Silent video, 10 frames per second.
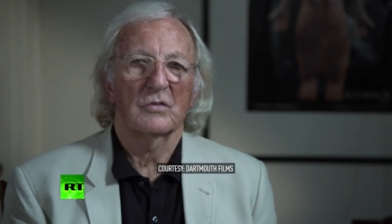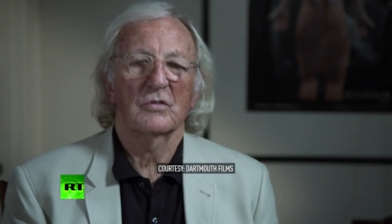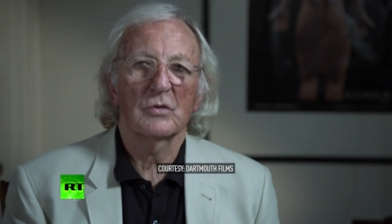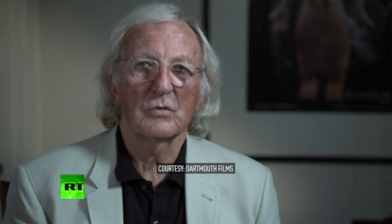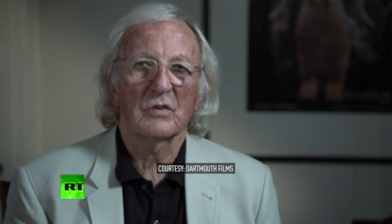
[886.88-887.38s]

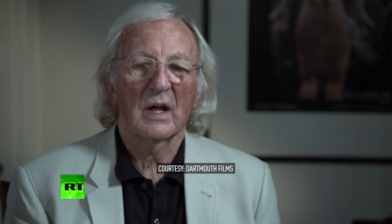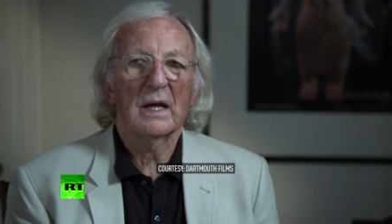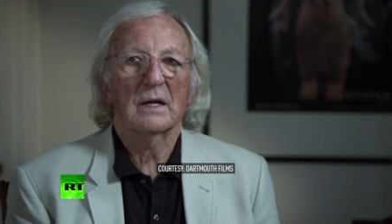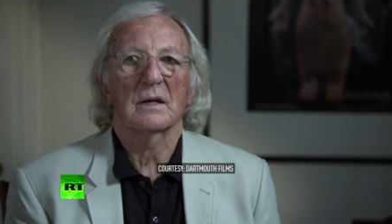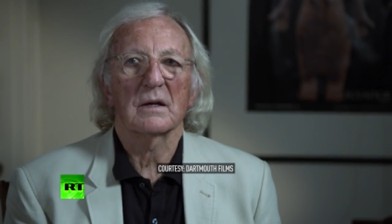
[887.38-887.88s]
Do you
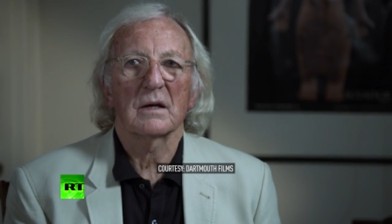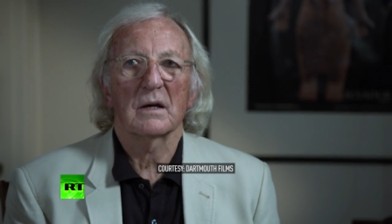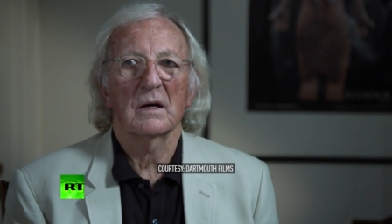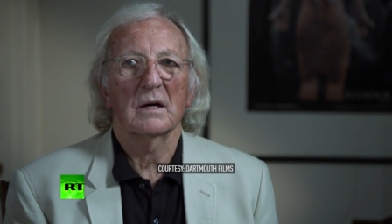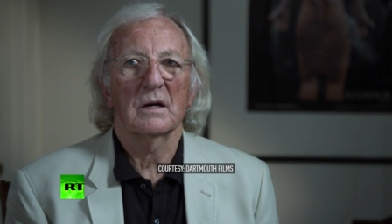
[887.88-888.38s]
take
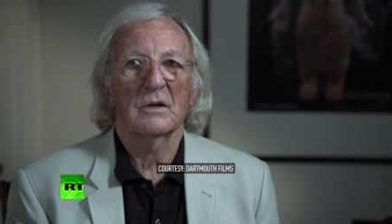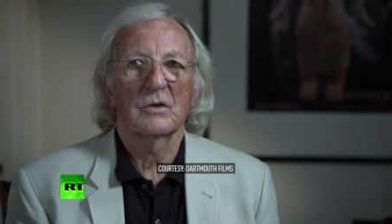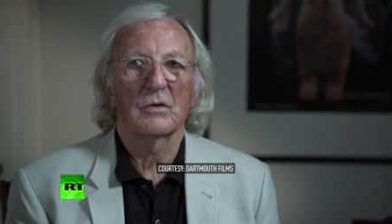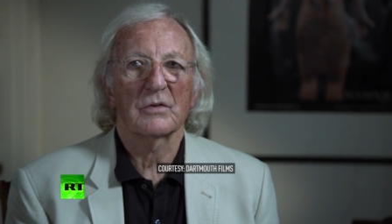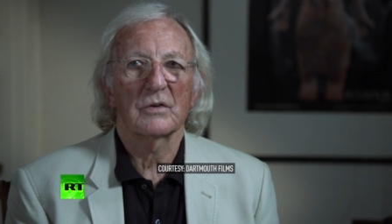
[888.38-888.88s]

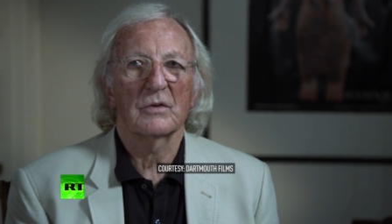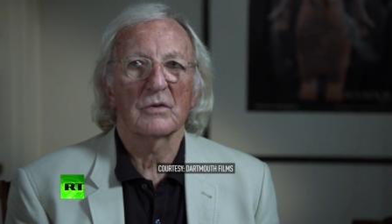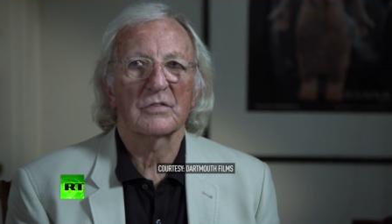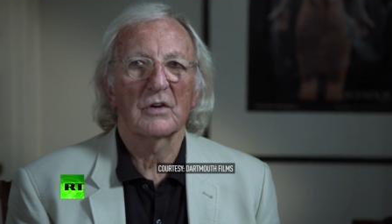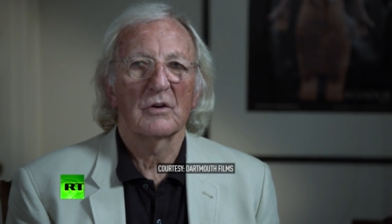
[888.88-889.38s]

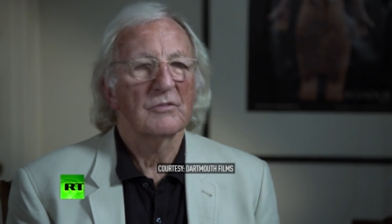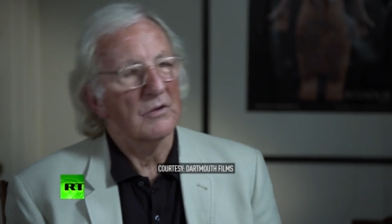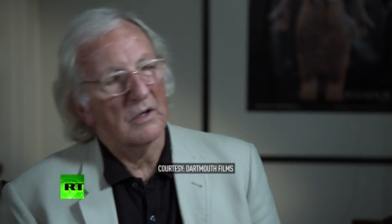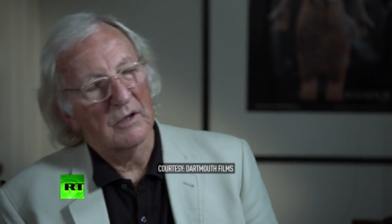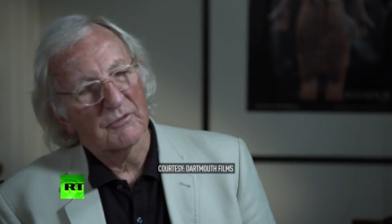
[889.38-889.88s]
yourself a